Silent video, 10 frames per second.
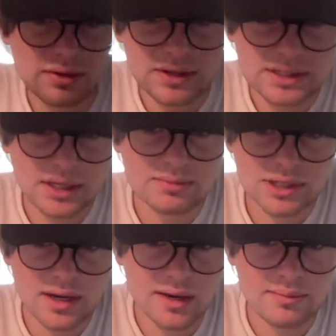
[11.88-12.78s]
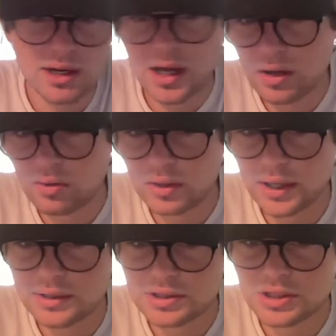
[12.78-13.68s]
at the same time, not a whole
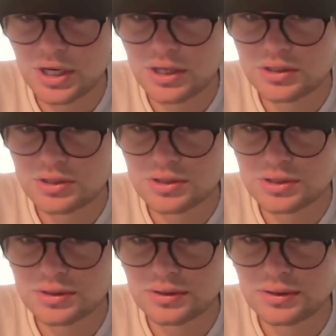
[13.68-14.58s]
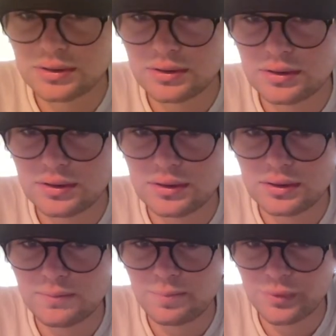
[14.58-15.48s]
lot has changed.
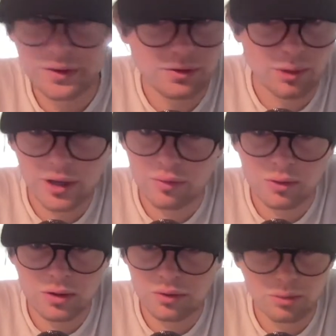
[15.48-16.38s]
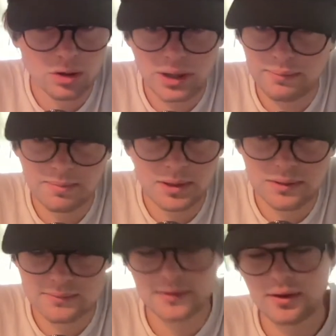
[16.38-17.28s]
It's the way of the world. The world keeps
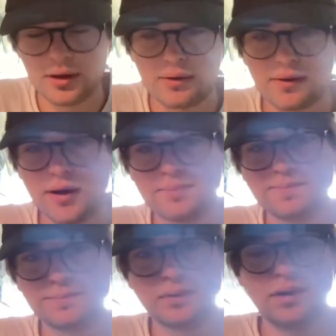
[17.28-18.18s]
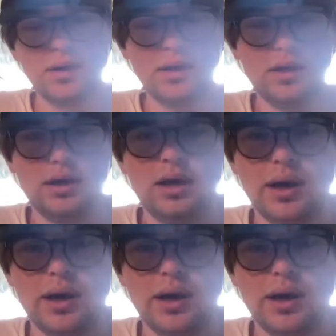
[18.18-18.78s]
spinning. That's all I got to say. I'm